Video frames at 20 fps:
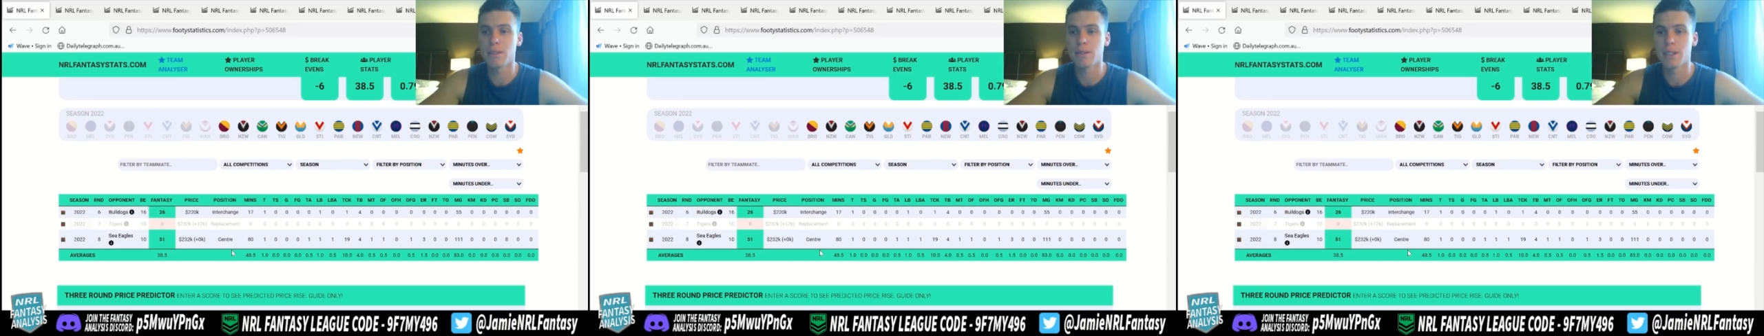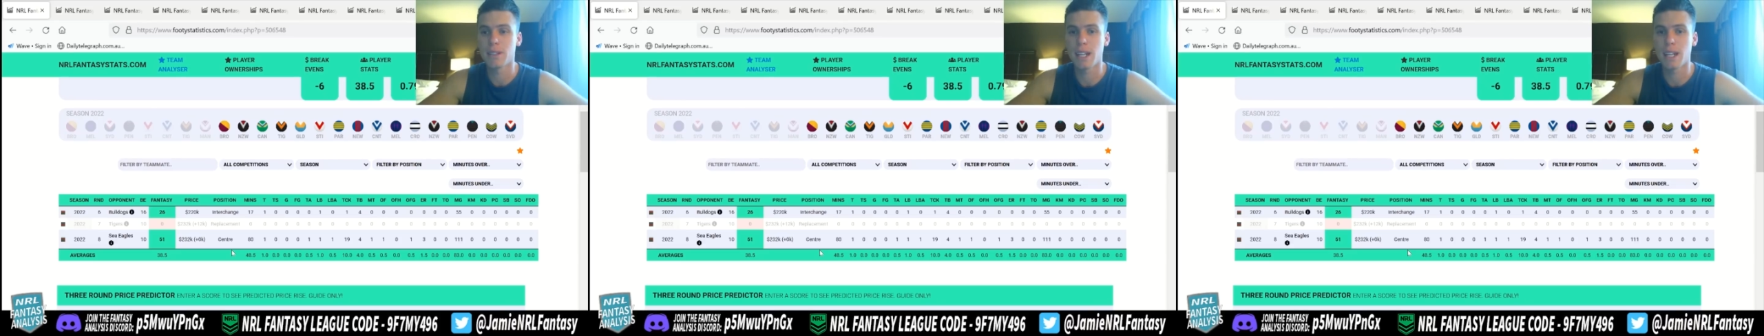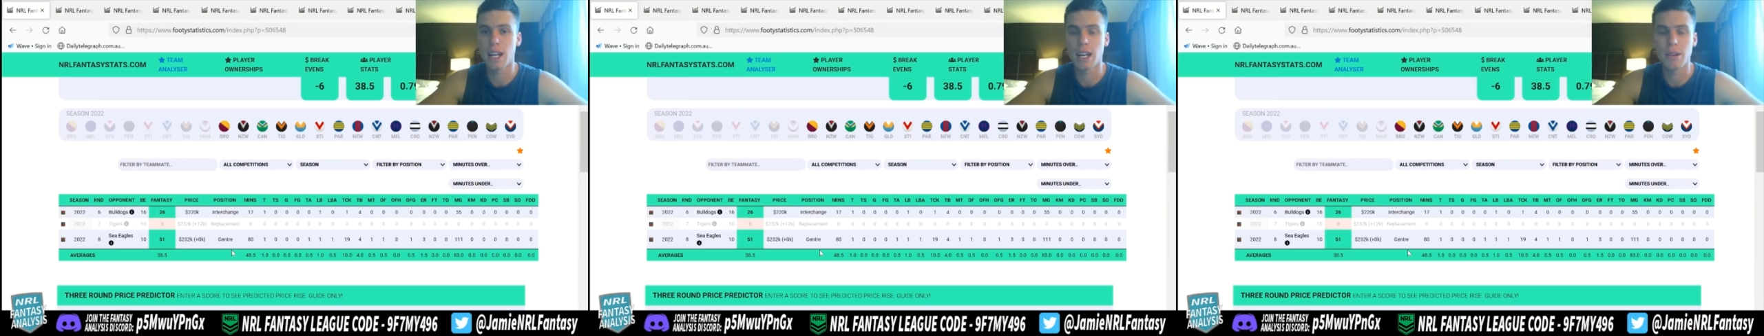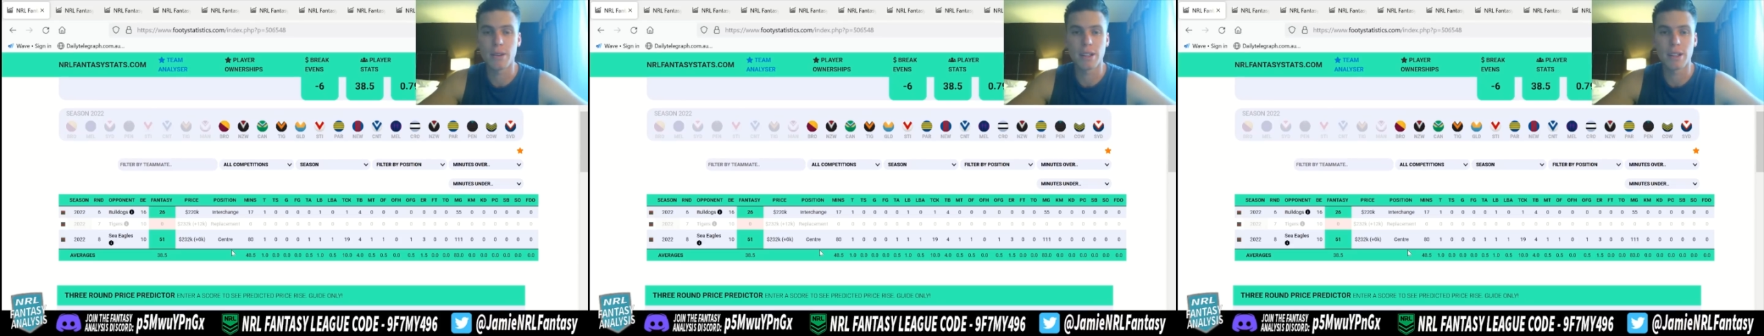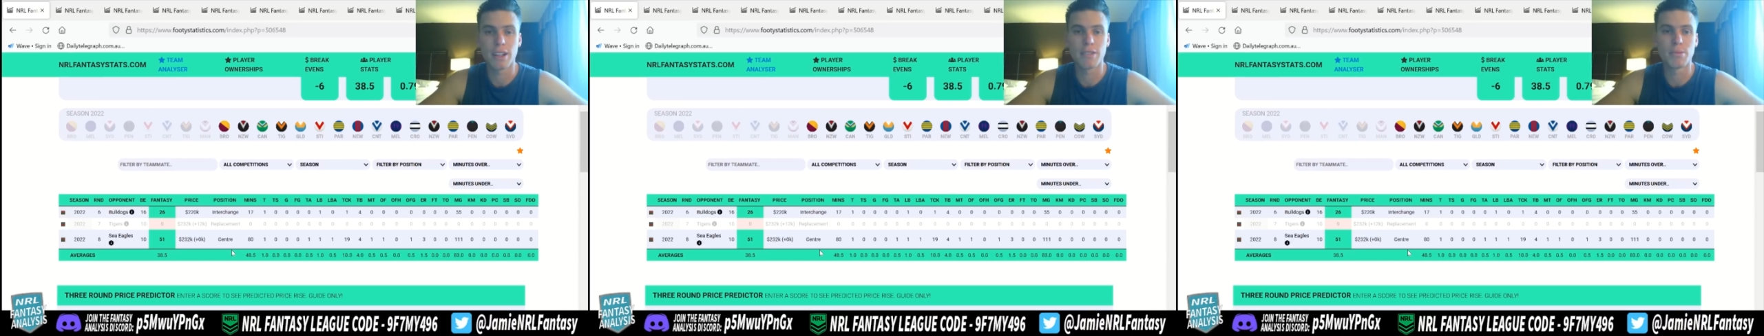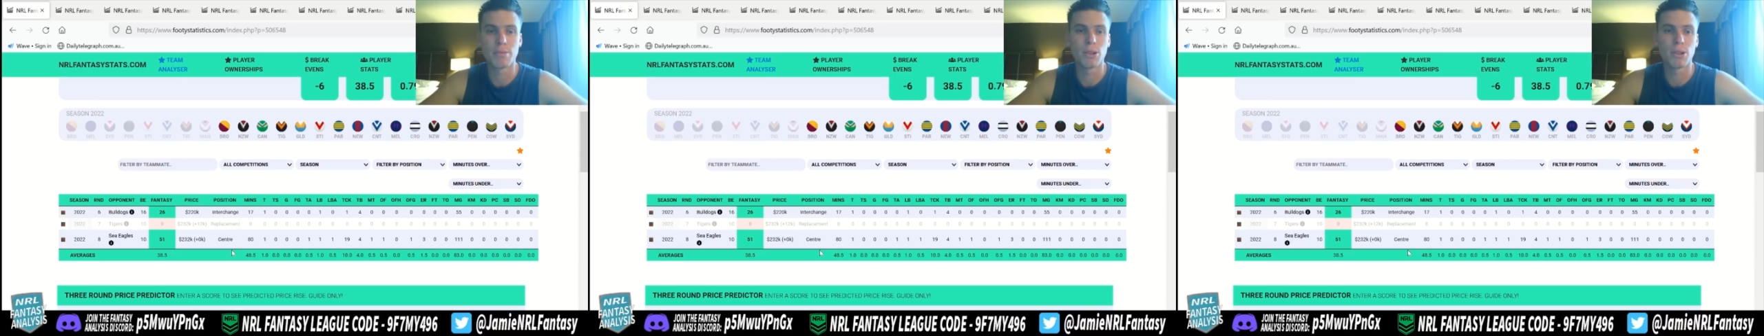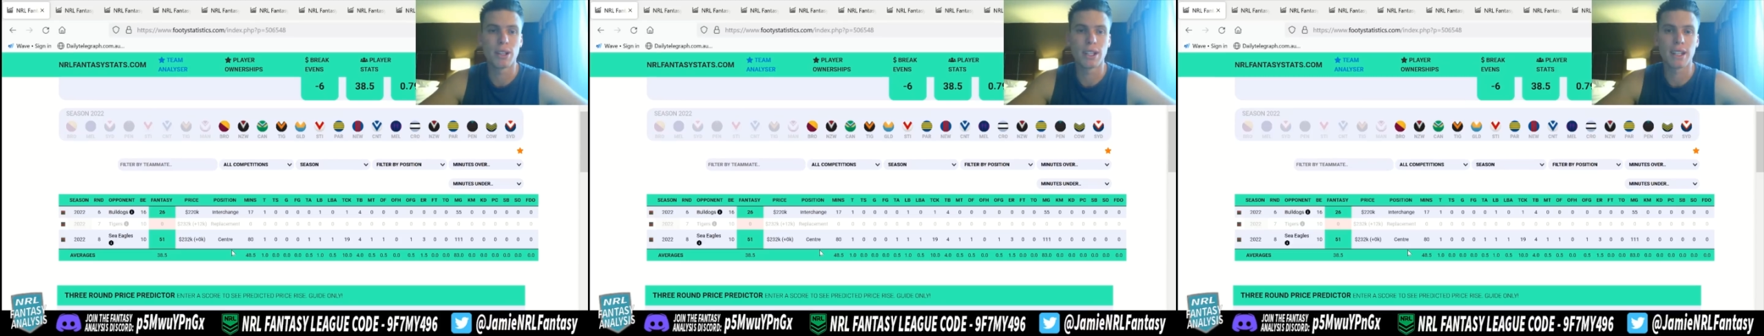than anyone they've
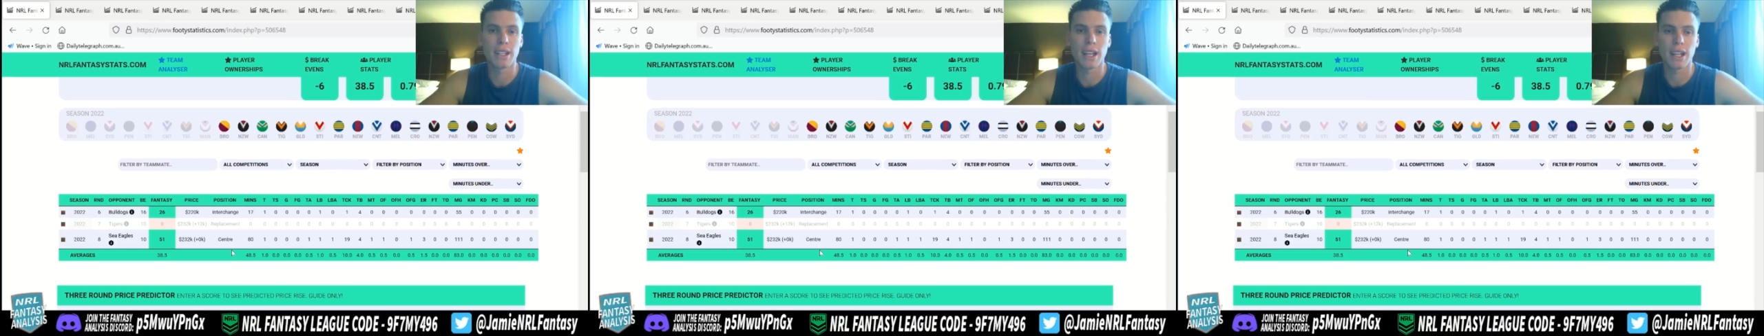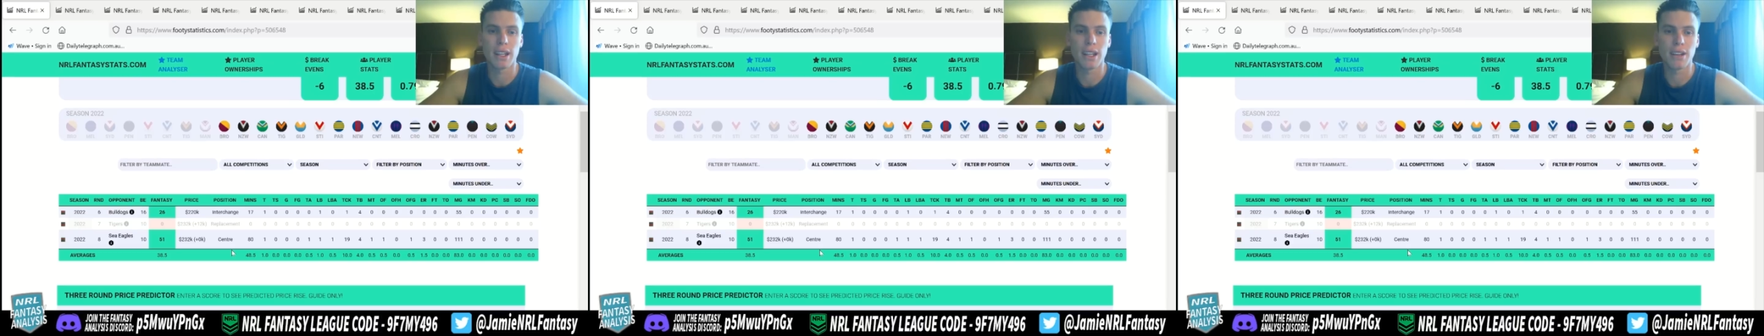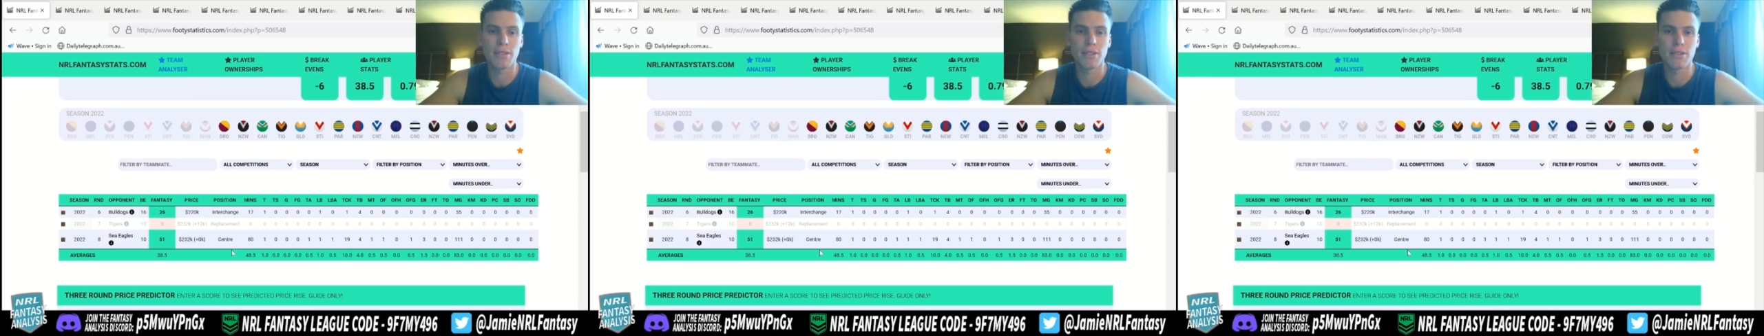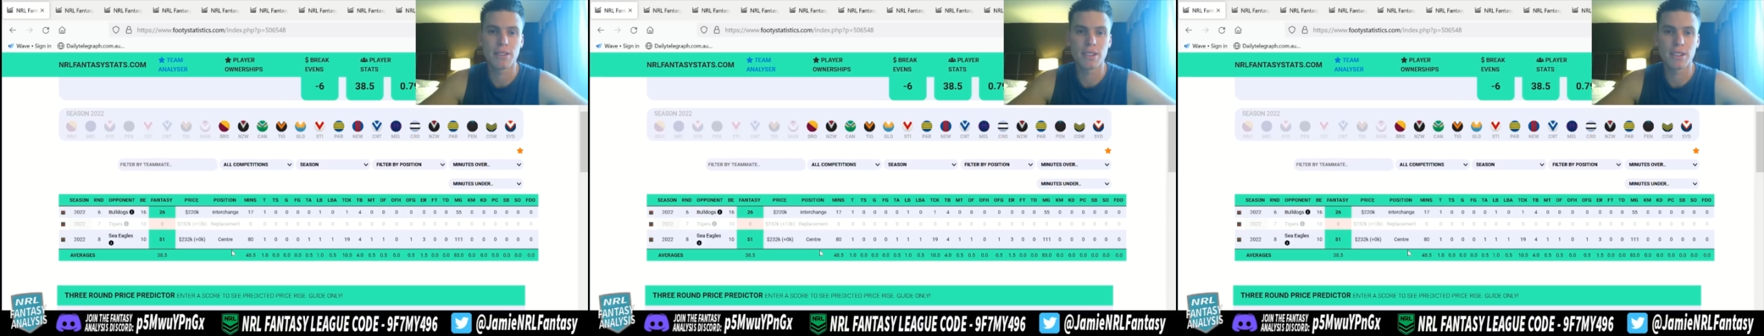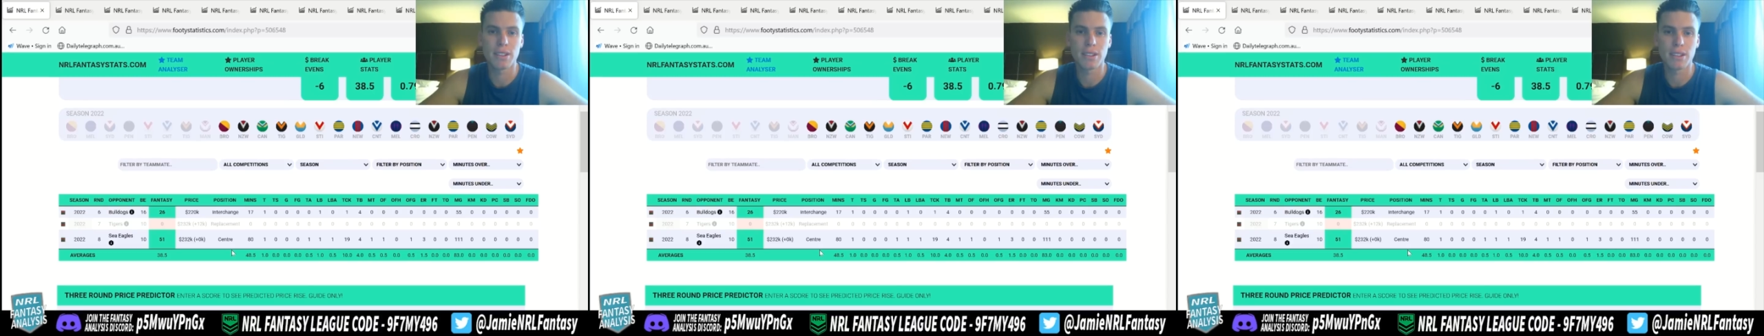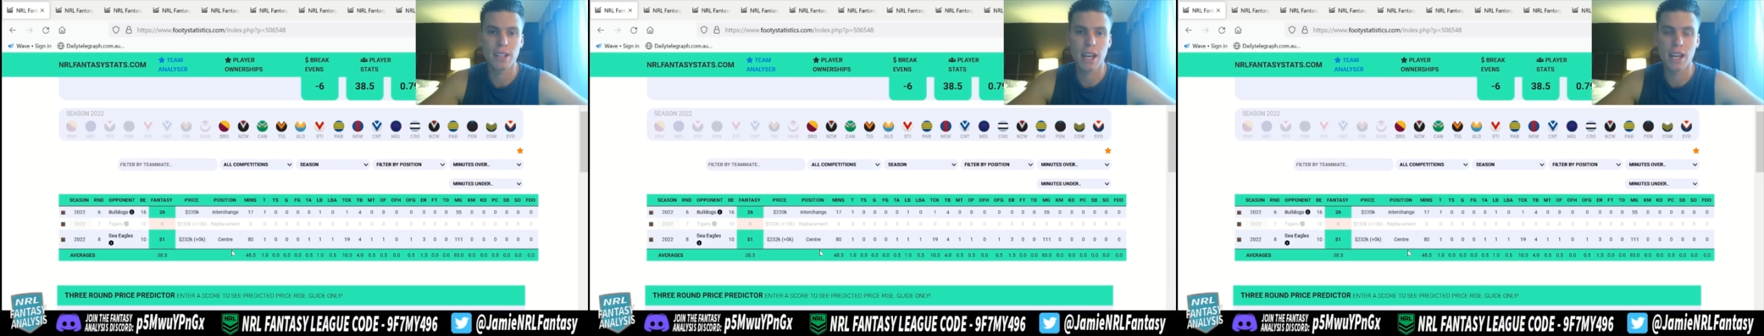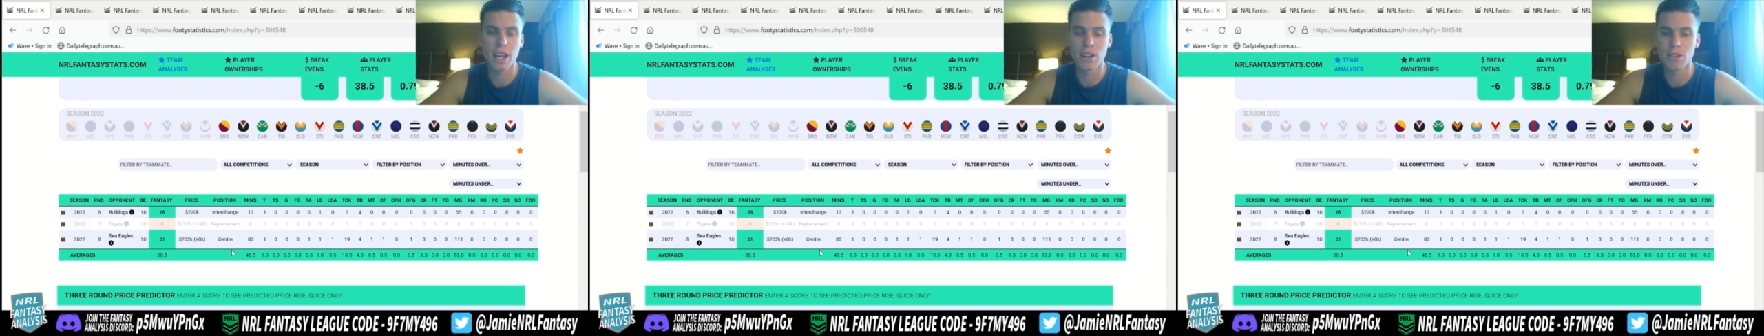put in that left
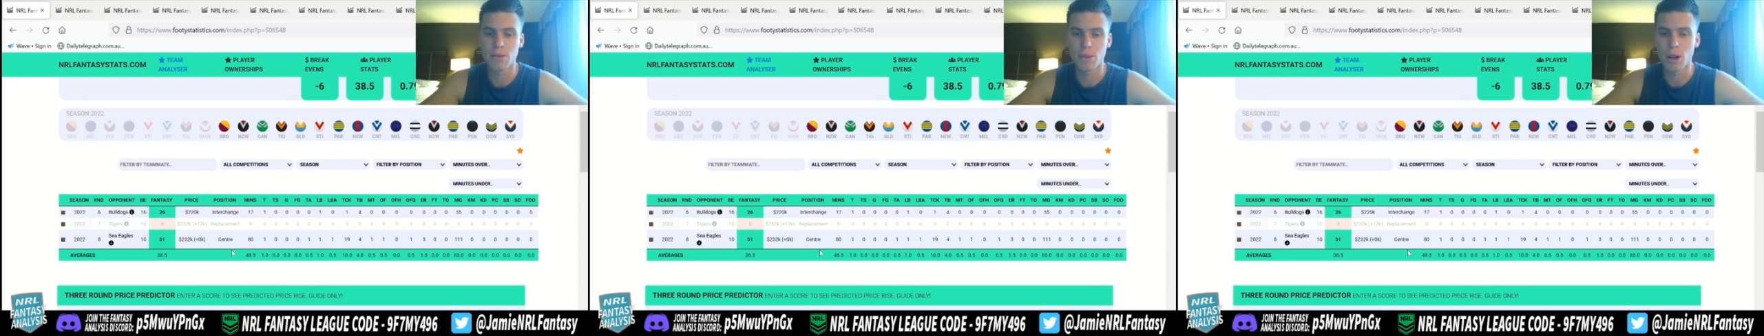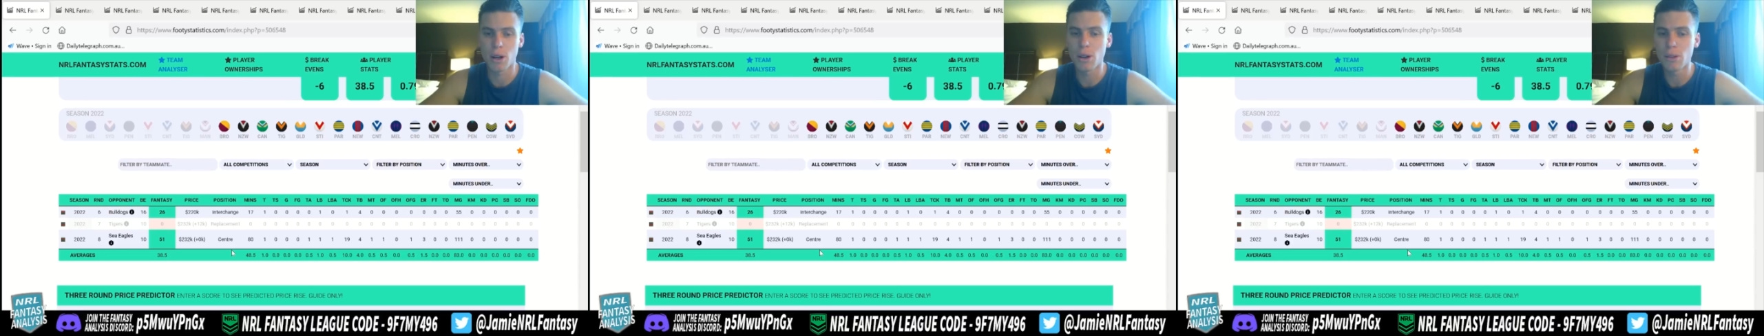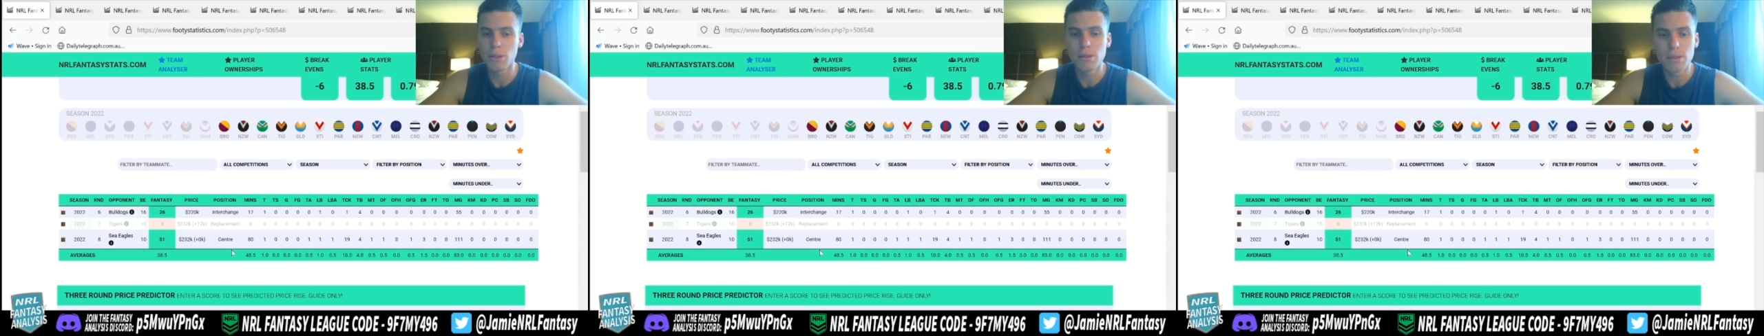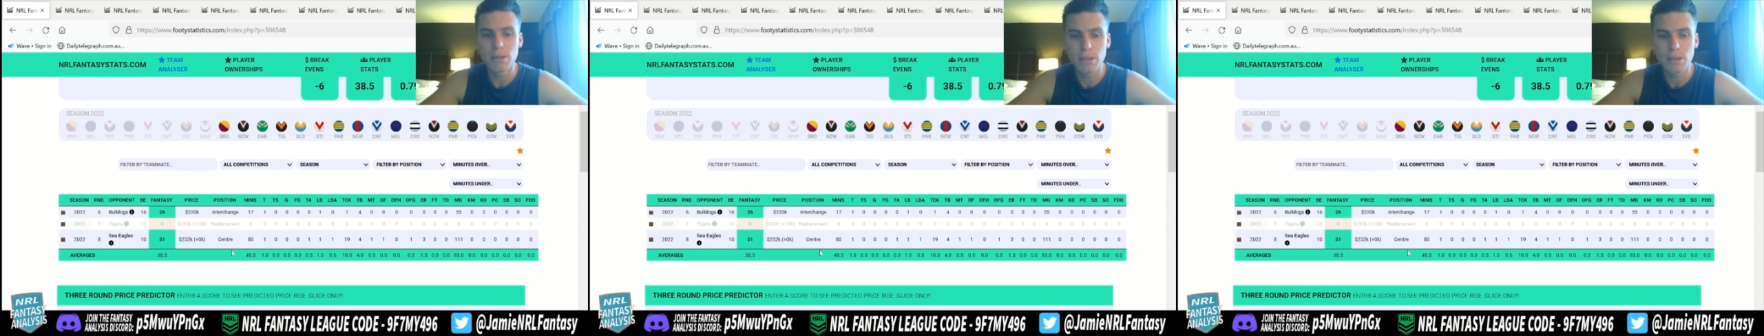edge role,